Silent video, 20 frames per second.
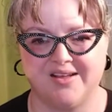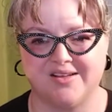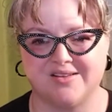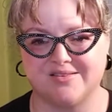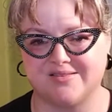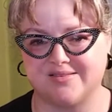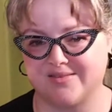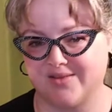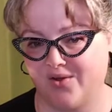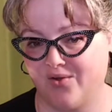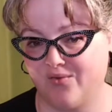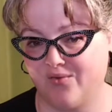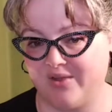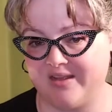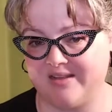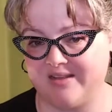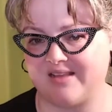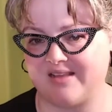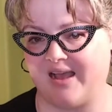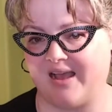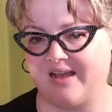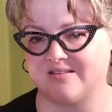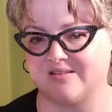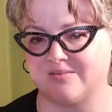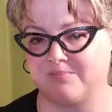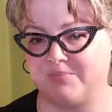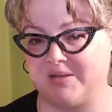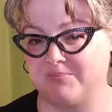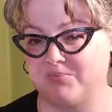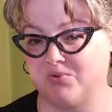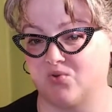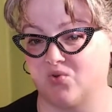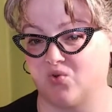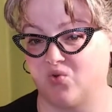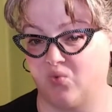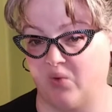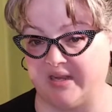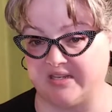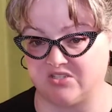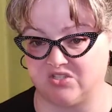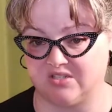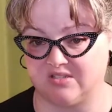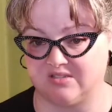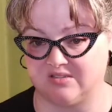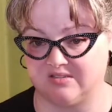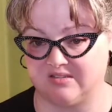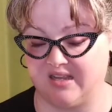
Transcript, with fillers: surveys ask people questions